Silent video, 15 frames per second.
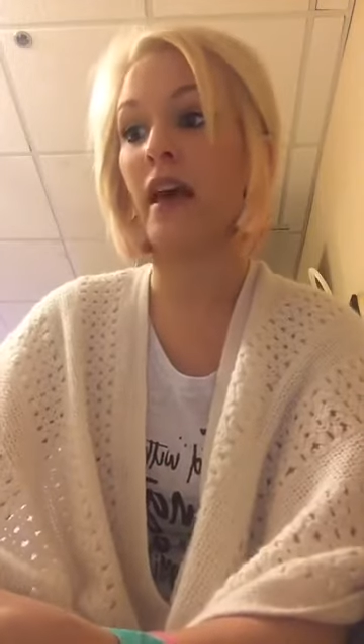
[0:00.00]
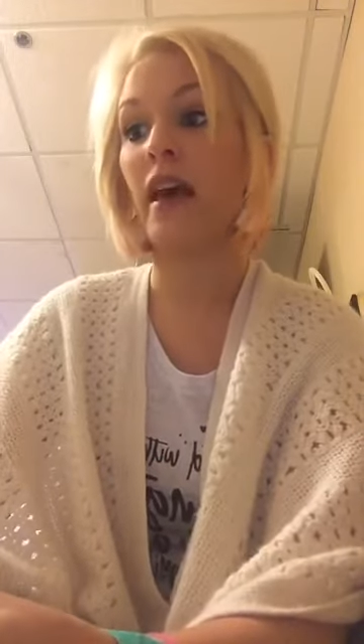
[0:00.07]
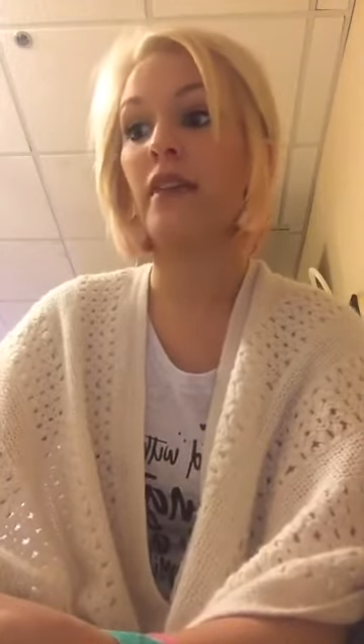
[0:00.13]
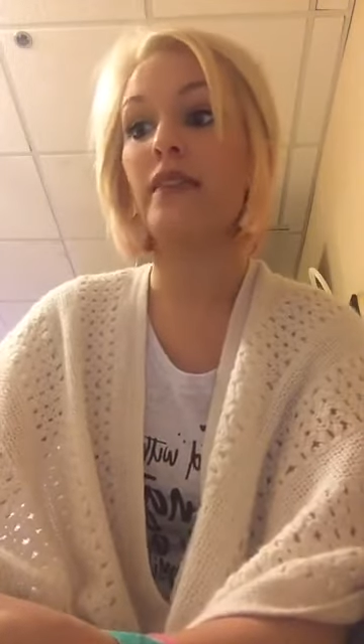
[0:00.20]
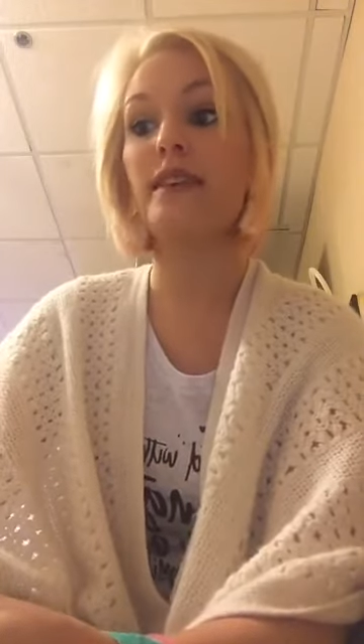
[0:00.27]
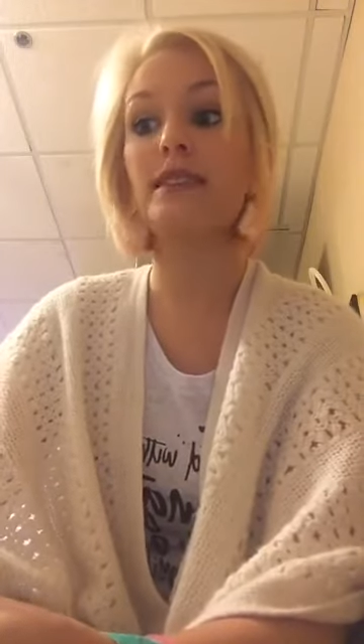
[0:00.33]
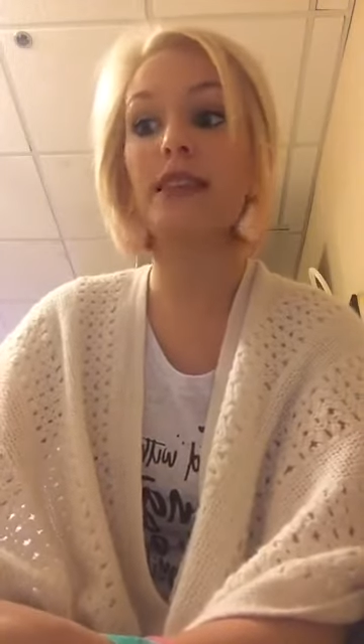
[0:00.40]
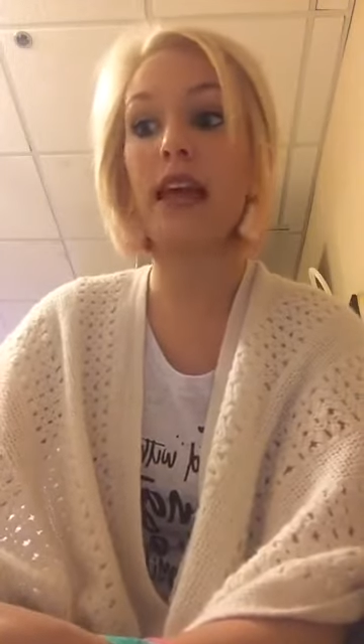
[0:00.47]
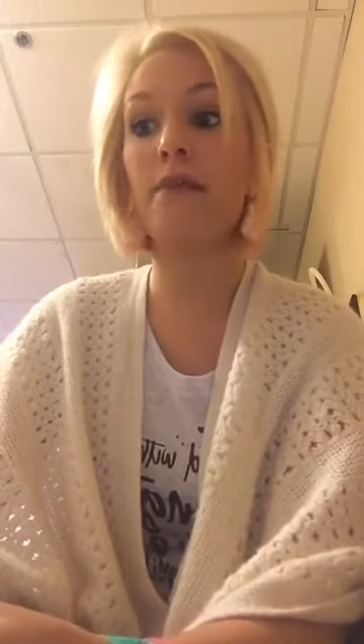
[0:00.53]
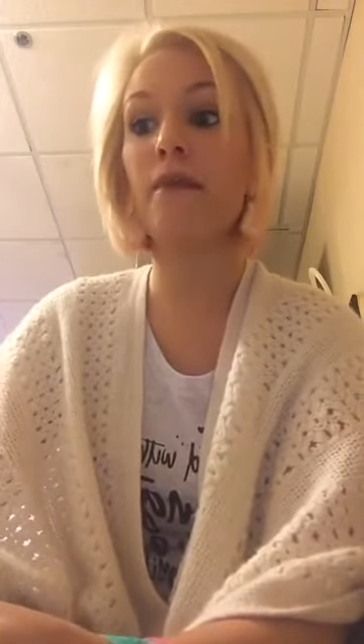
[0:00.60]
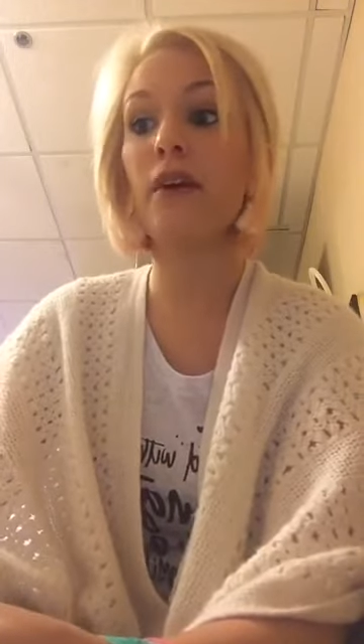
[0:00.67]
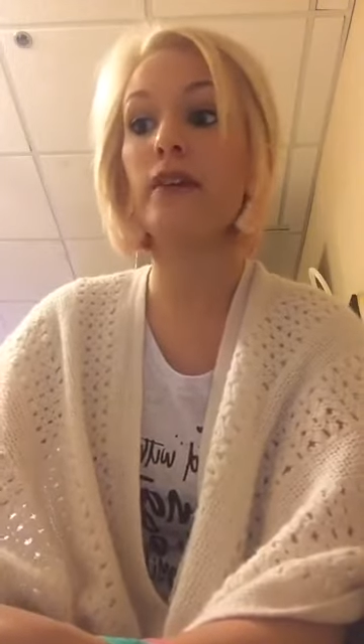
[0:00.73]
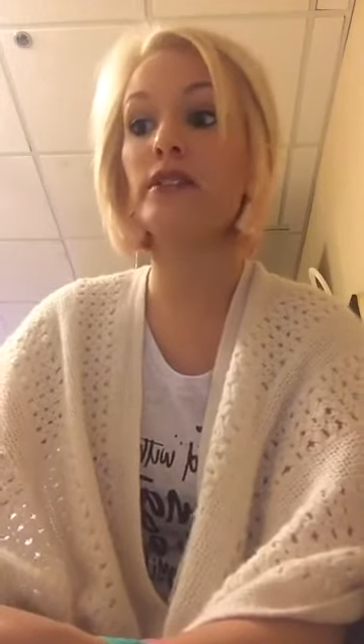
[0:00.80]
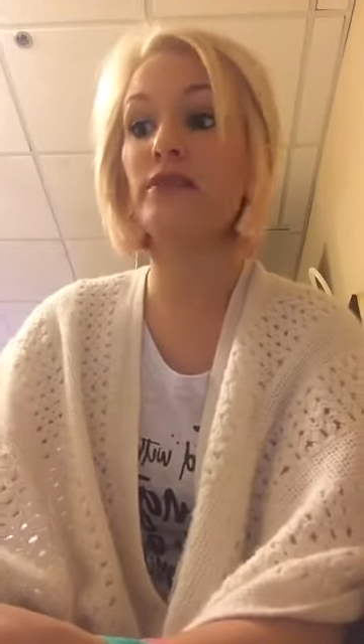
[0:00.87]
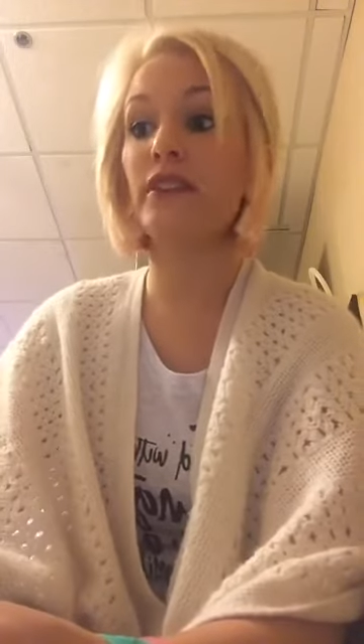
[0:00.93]
The same
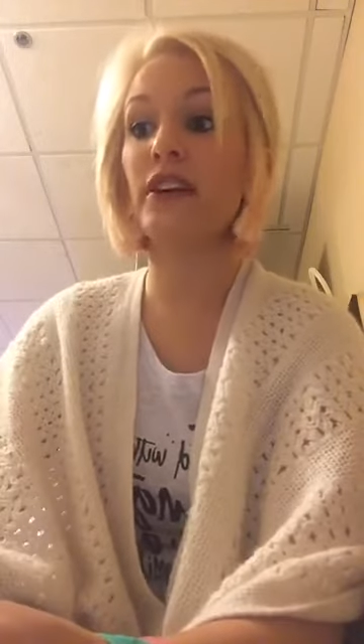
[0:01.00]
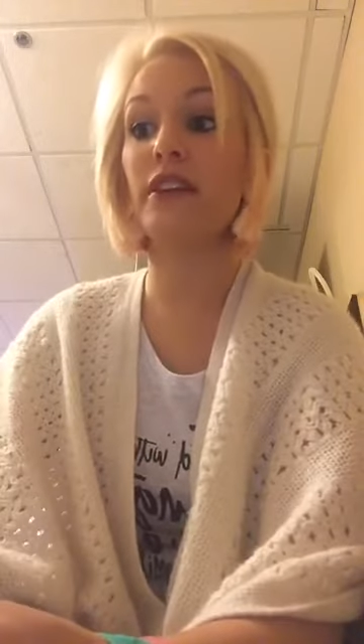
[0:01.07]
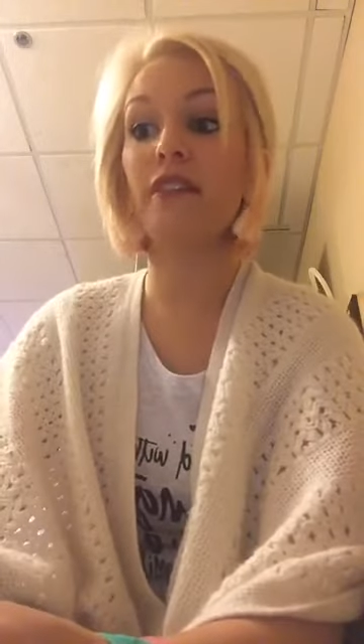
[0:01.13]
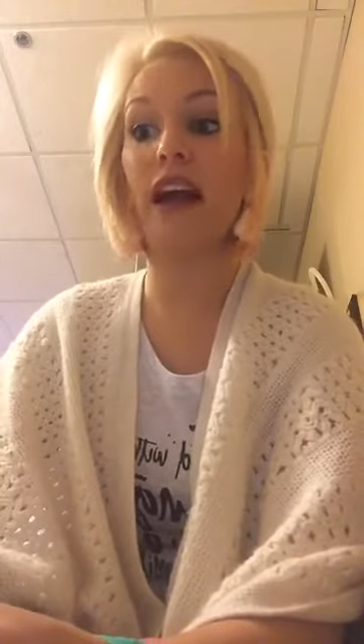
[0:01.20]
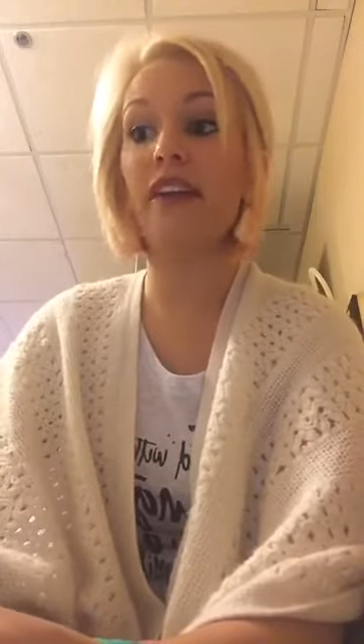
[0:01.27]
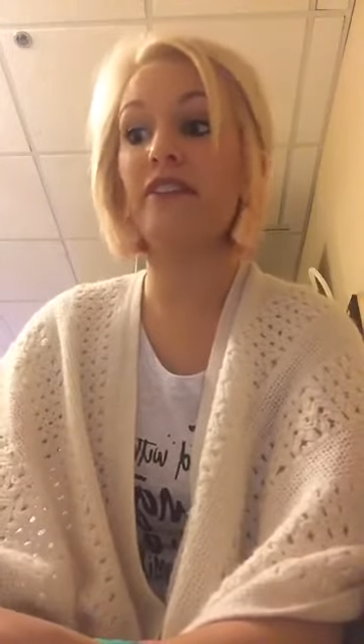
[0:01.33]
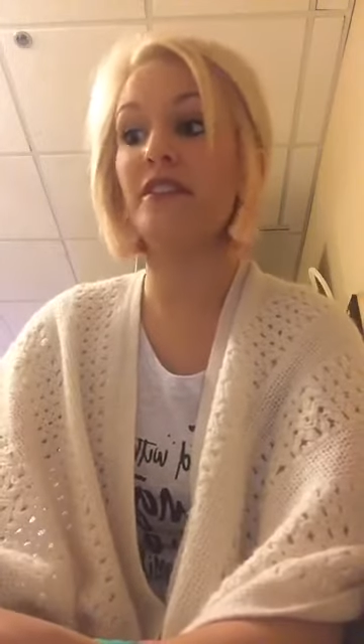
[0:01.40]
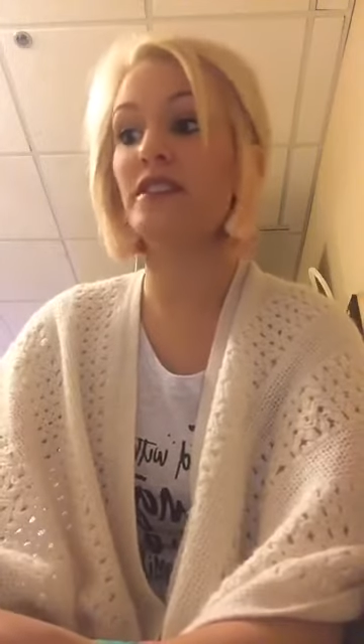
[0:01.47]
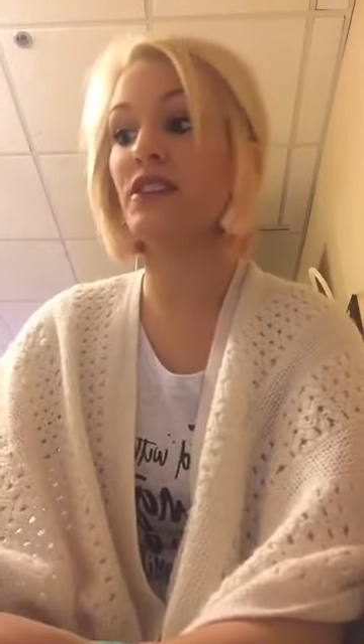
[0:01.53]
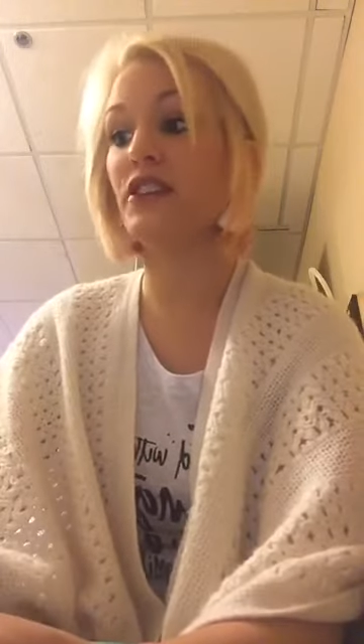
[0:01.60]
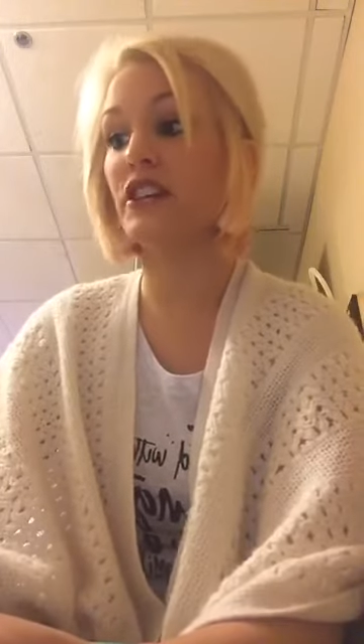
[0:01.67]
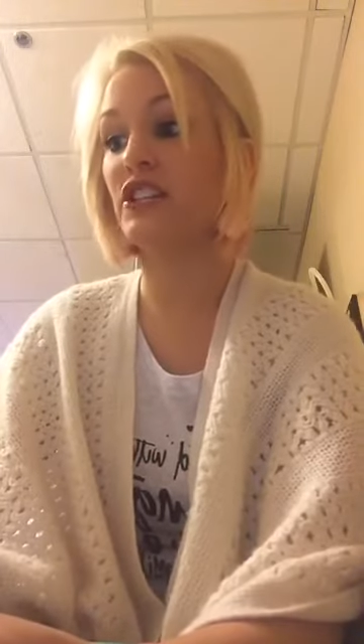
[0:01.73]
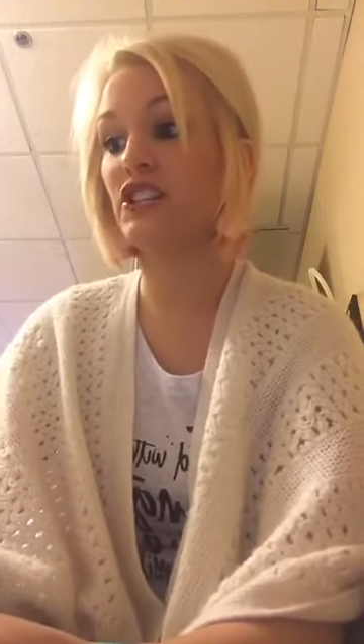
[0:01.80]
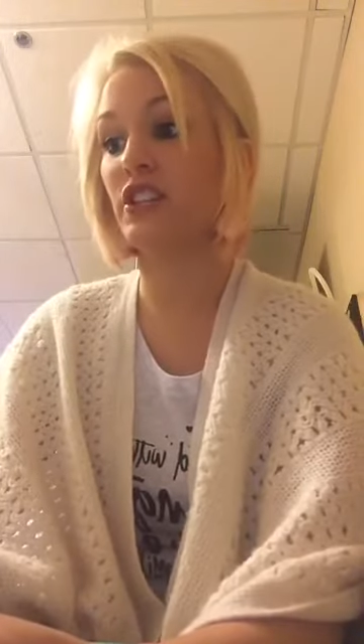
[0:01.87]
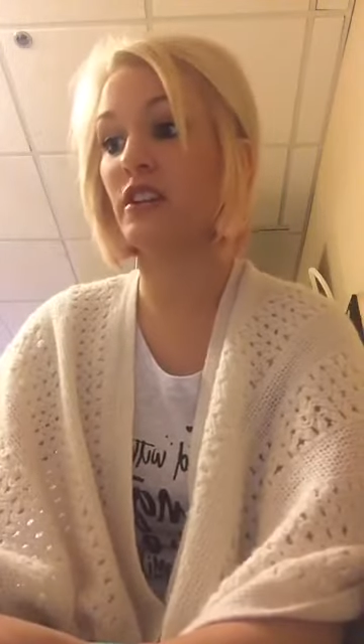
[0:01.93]
goes for your life as a
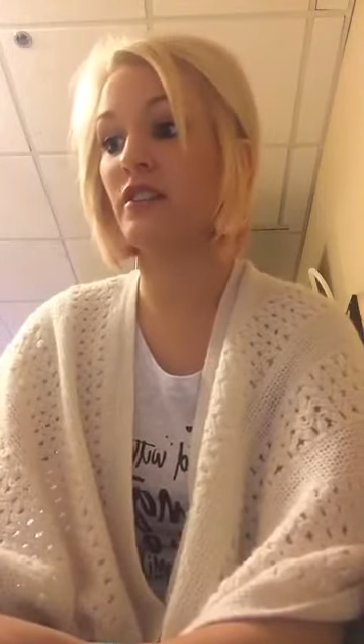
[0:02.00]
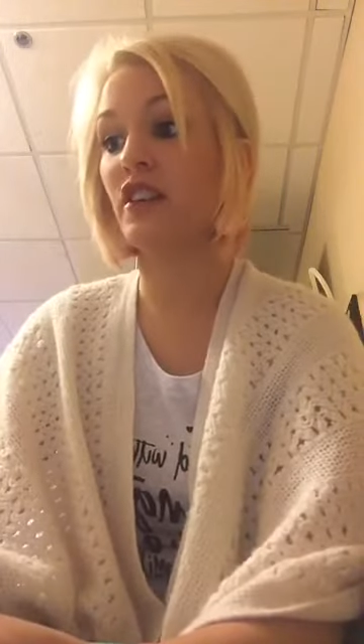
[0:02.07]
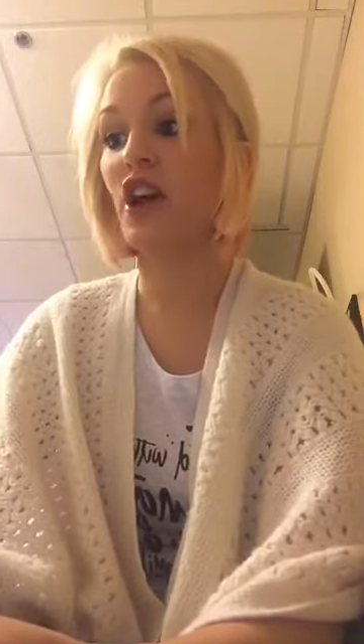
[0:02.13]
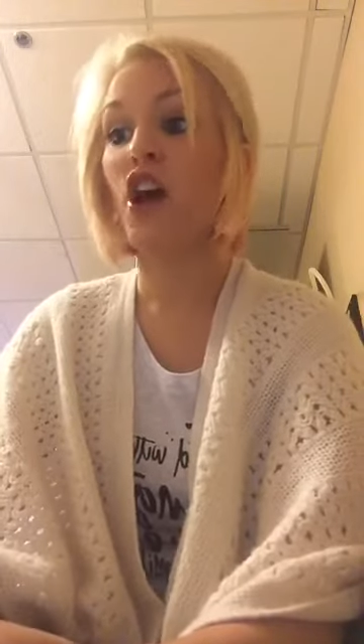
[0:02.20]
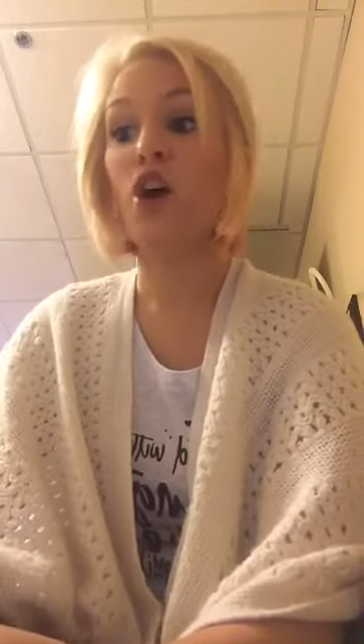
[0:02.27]
Christian.